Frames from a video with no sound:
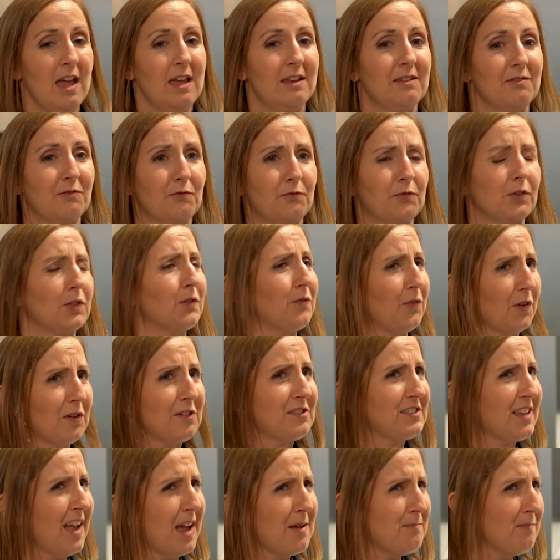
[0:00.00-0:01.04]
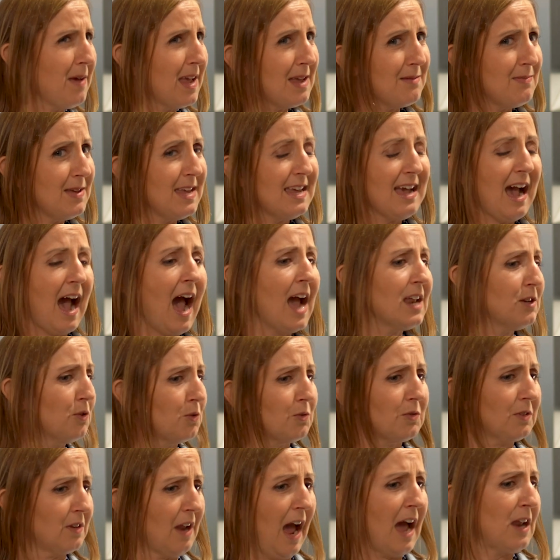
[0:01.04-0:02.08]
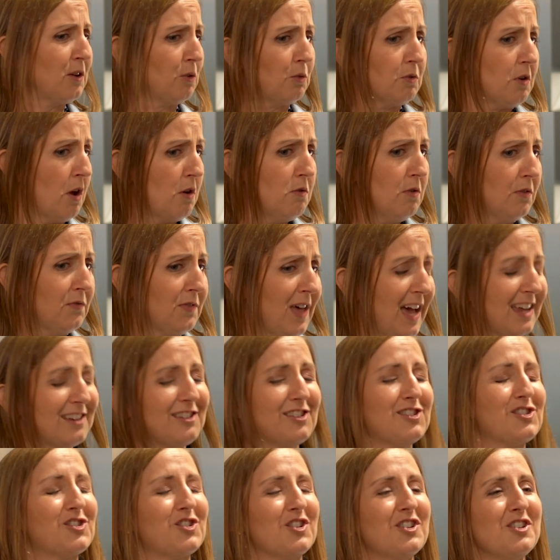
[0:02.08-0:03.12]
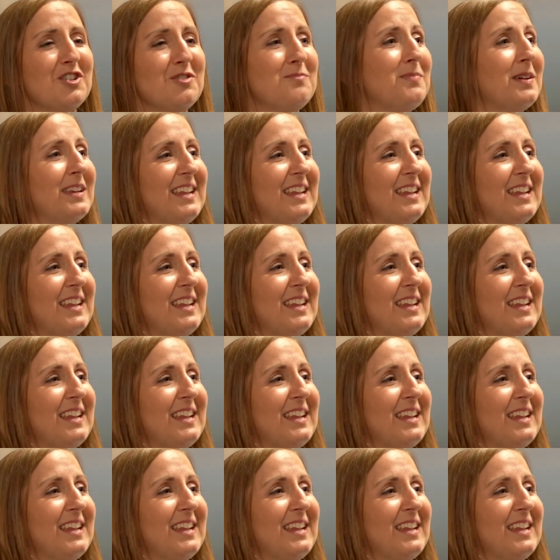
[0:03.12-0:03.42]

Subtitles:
And for the first time, maybe, I don't know if that's true,